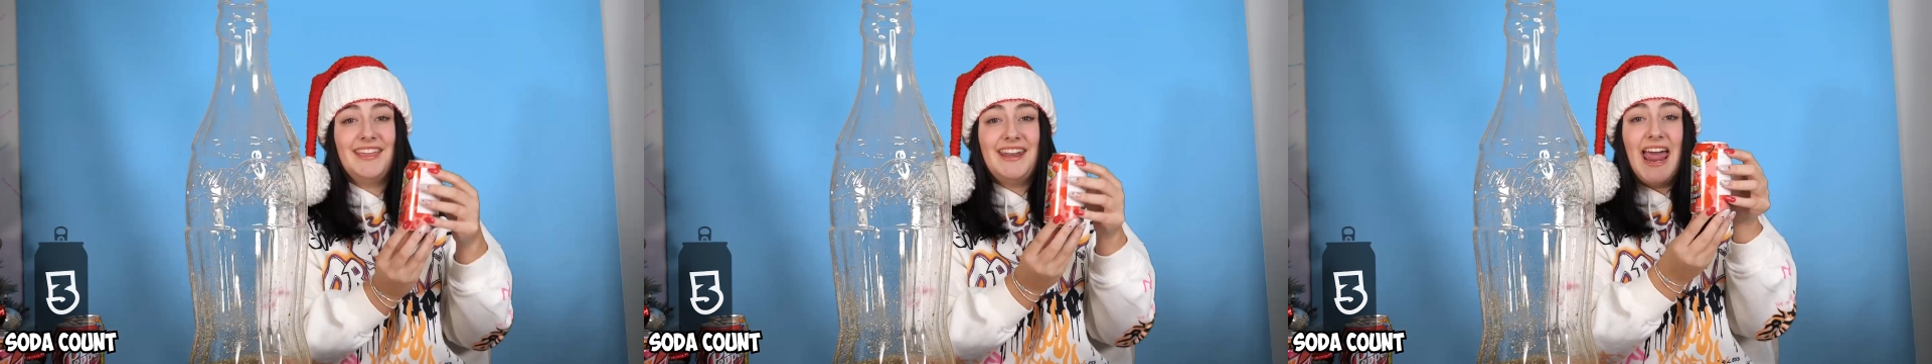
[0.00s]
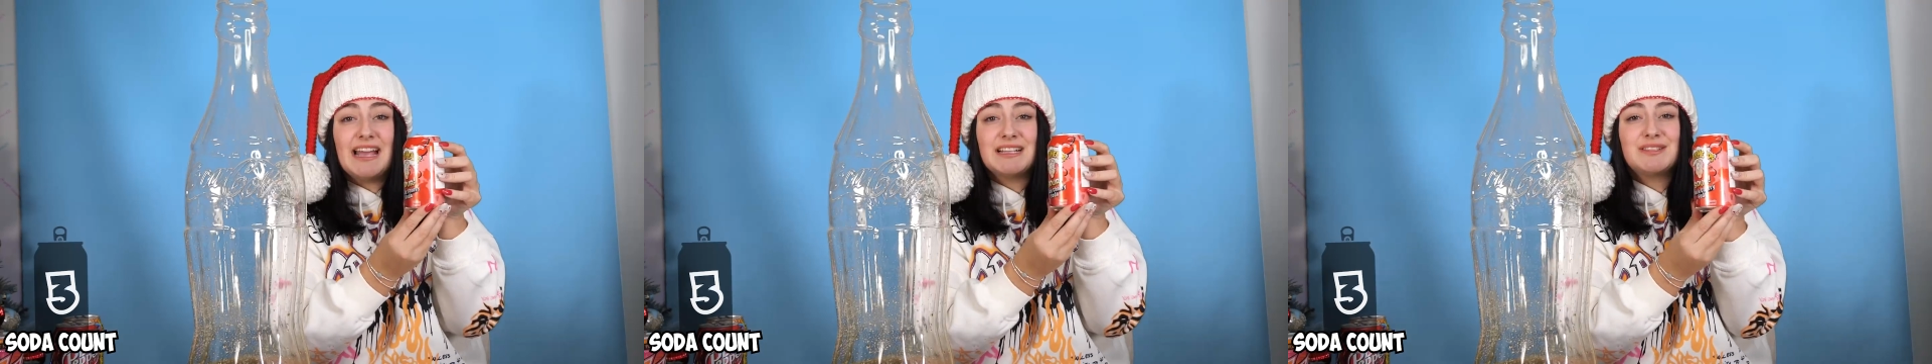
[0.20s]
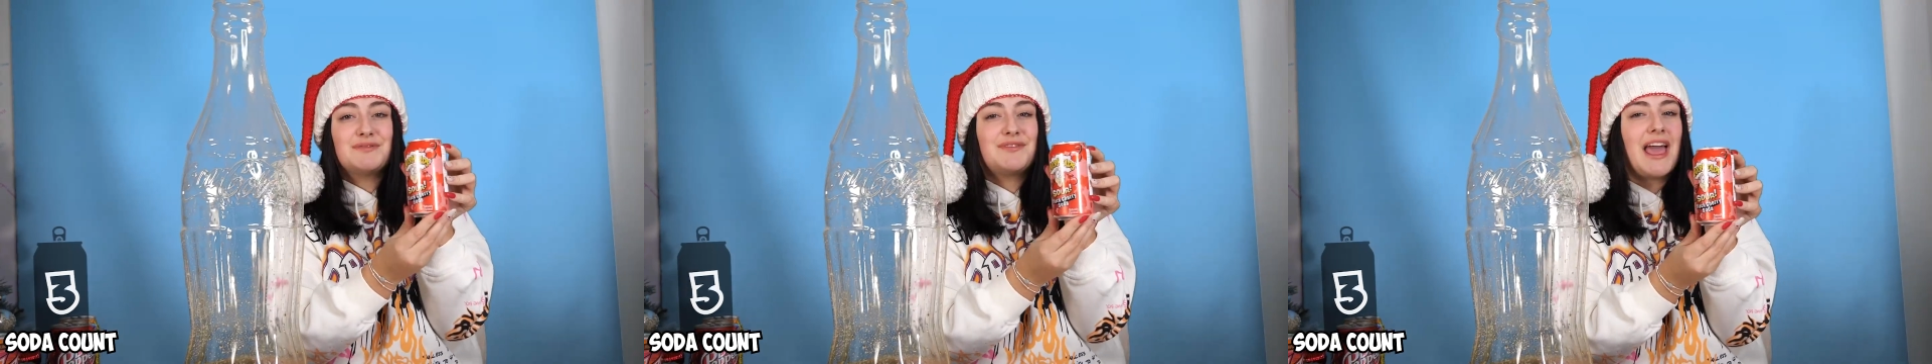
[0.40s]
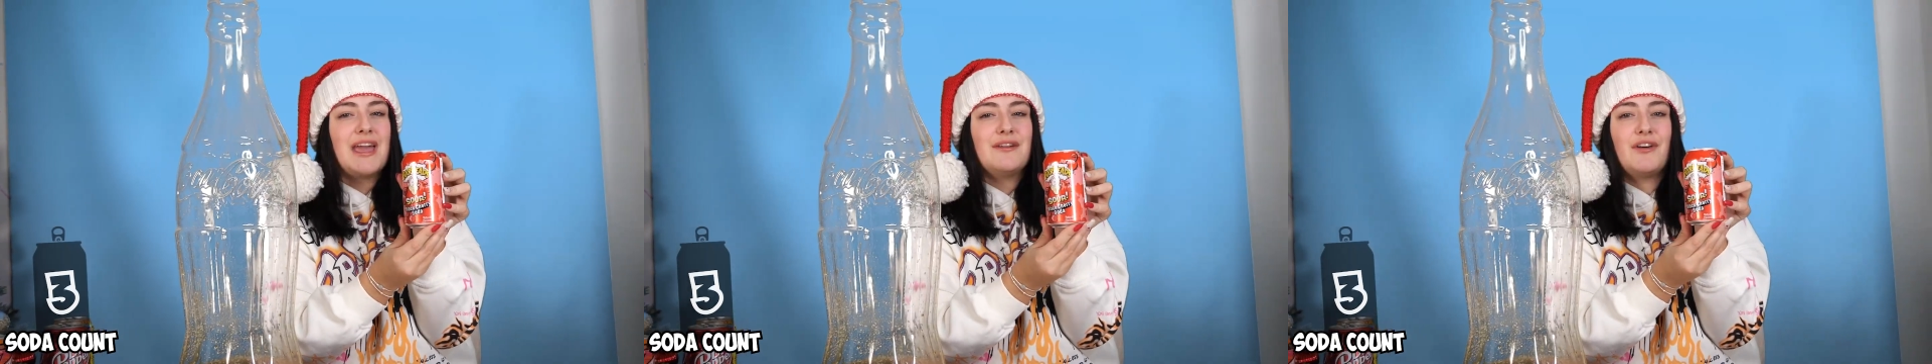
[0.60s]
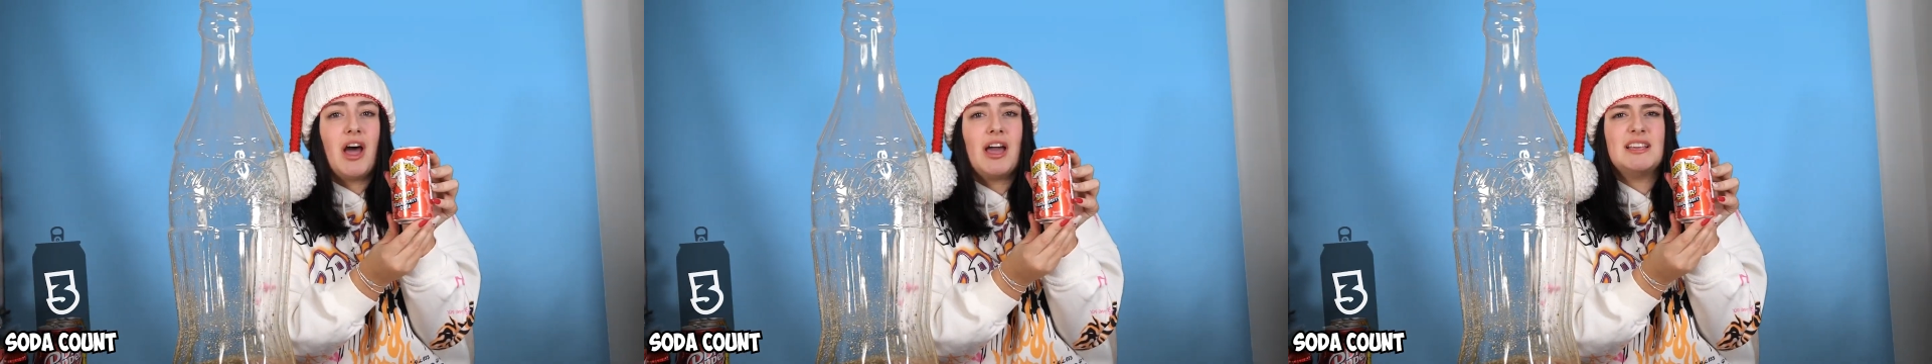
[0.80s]
The next
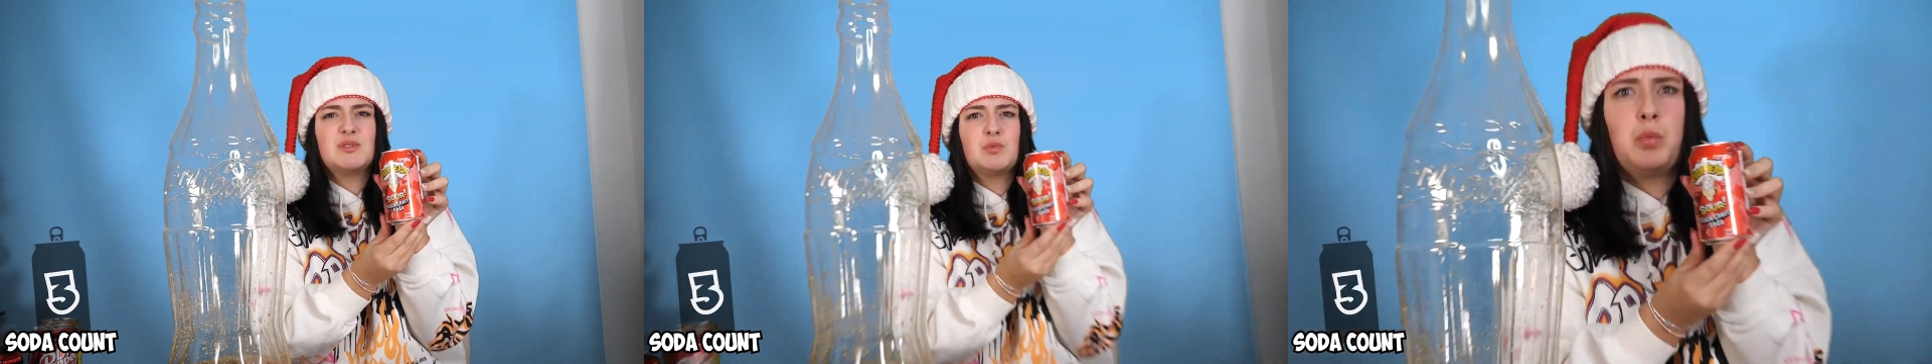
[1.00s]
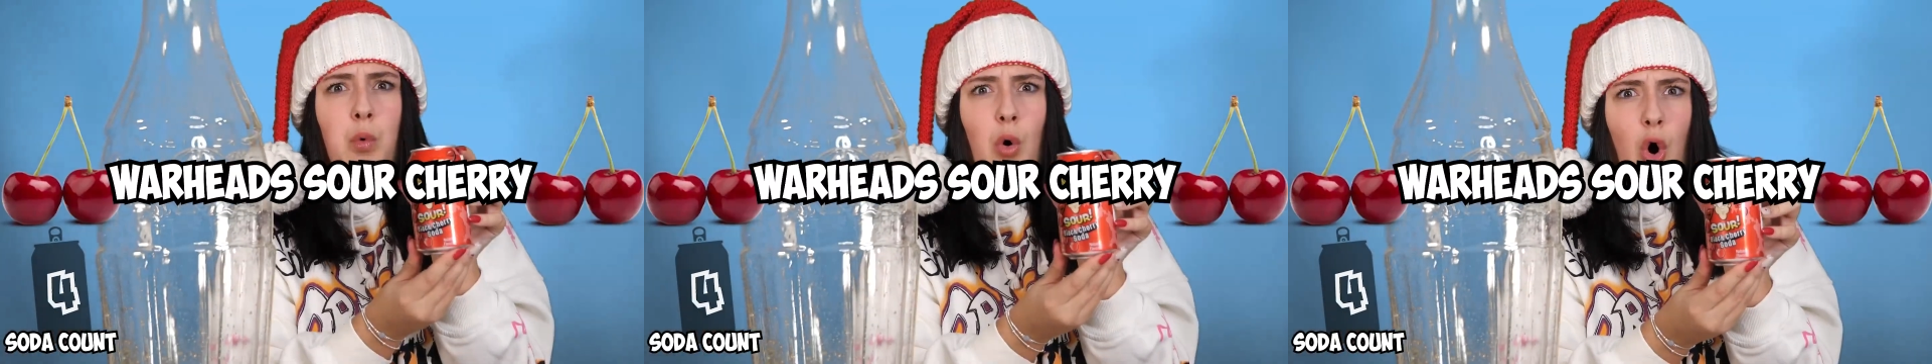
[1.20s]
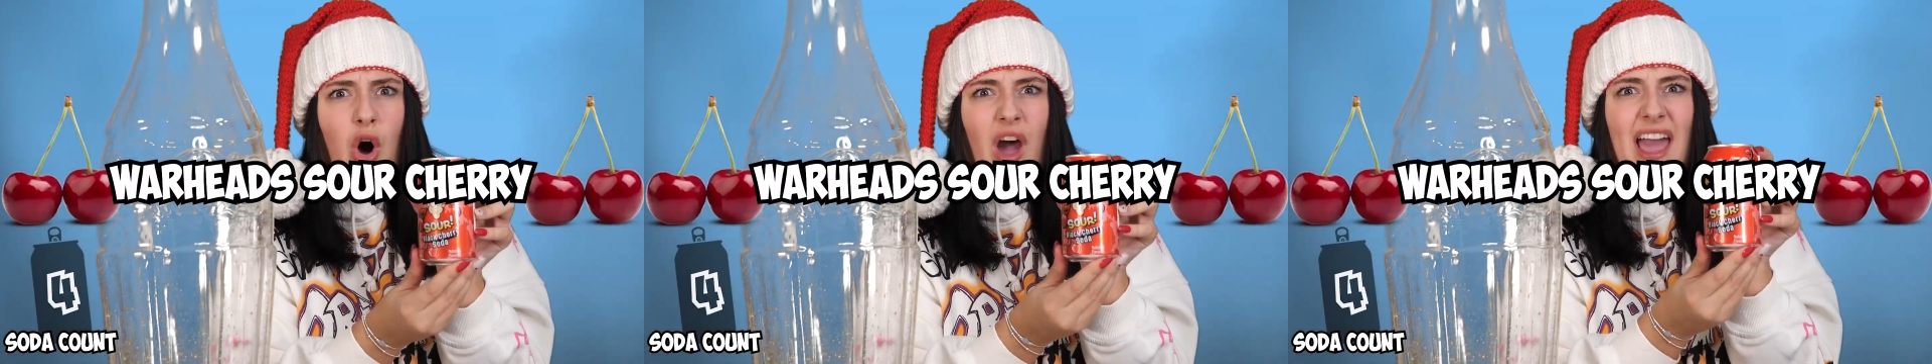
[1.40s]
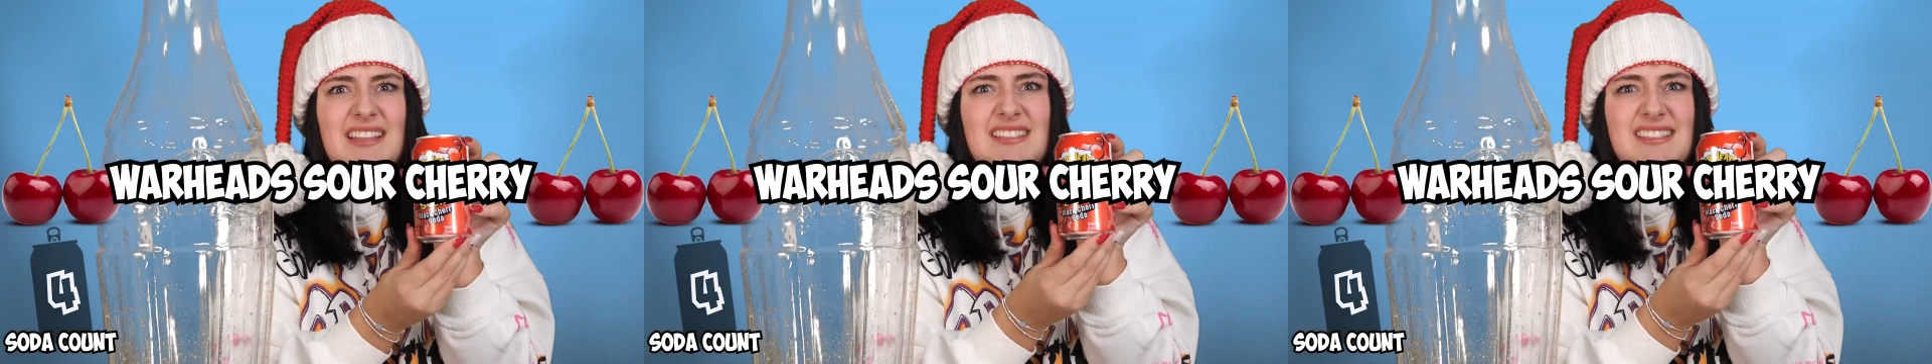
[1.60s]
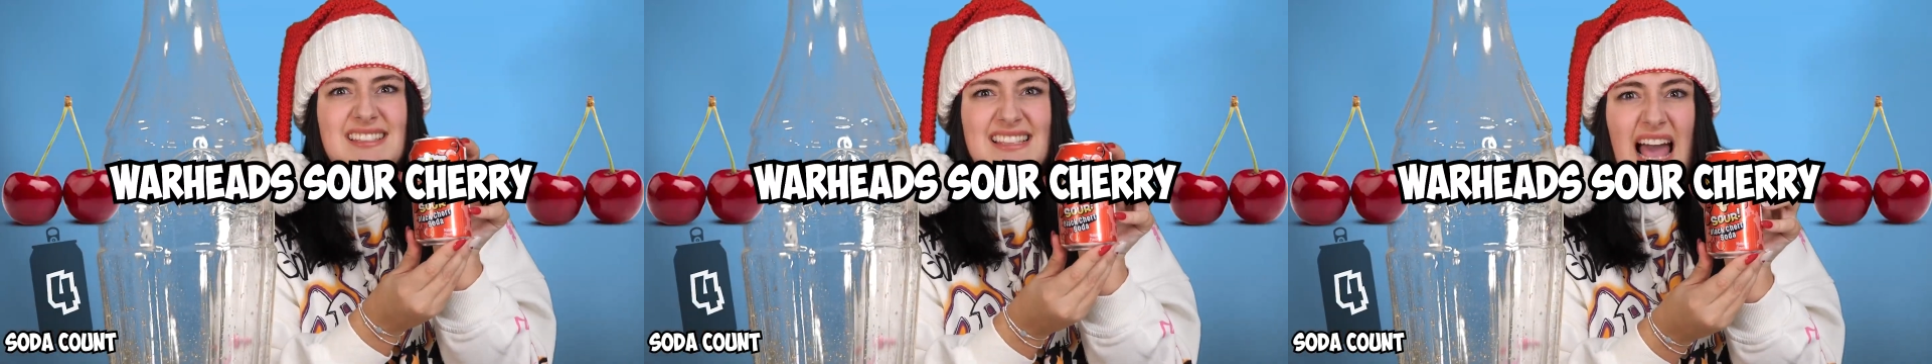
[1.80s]
flavor is
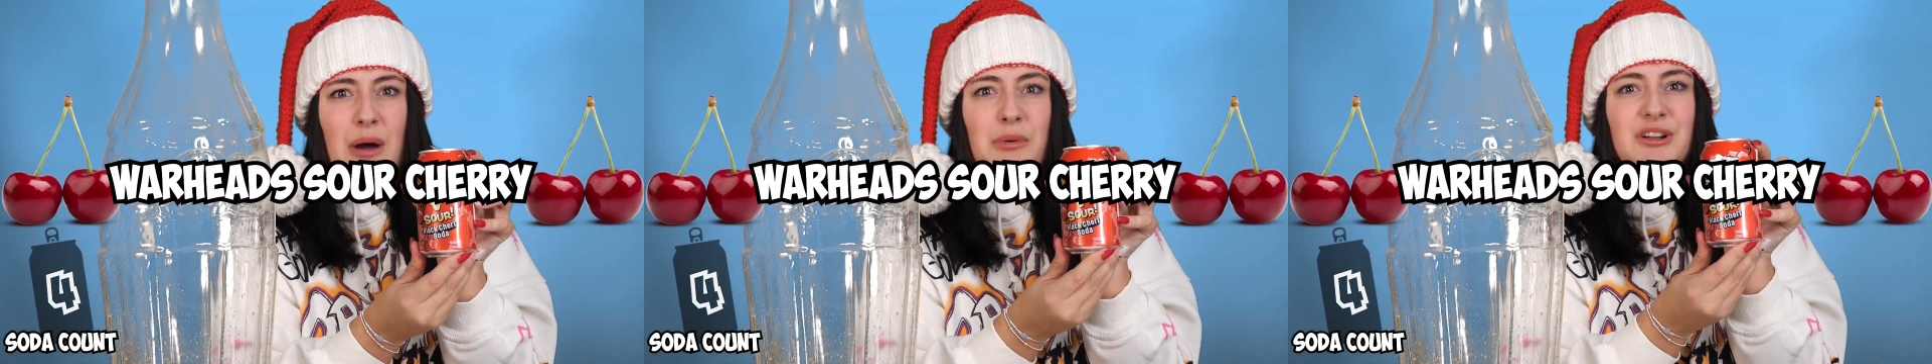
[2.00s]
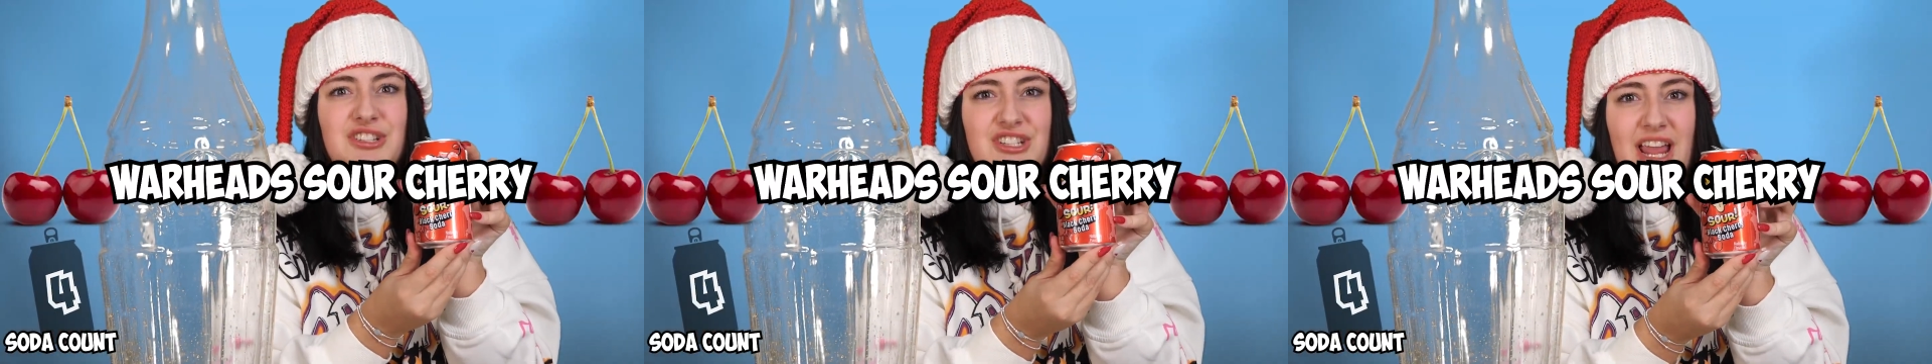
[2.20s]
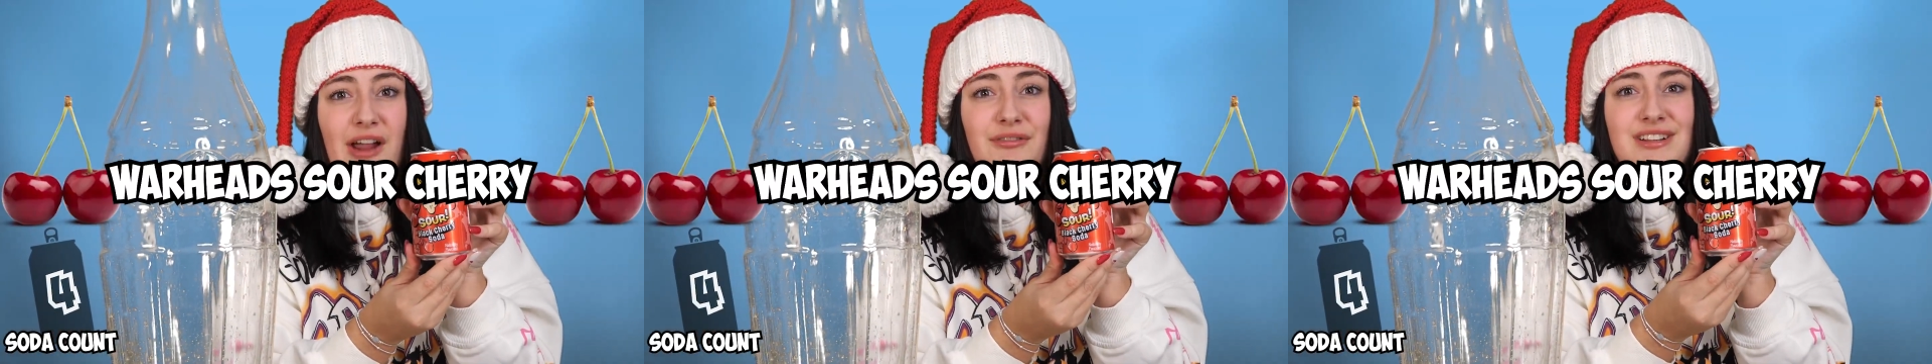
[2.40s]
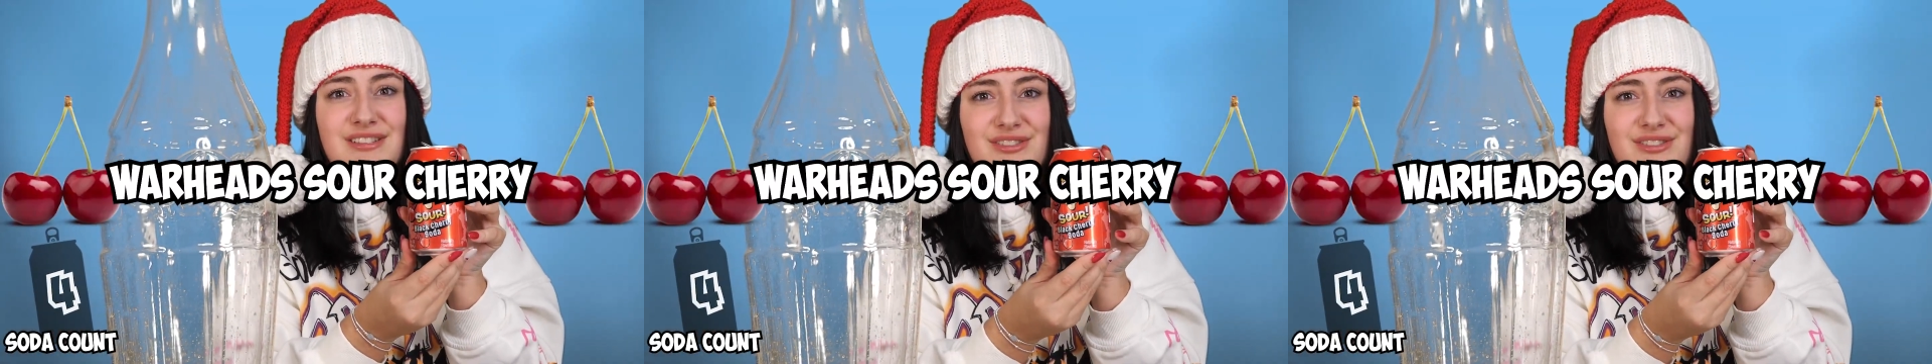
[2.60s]
Warhead Sour Cherry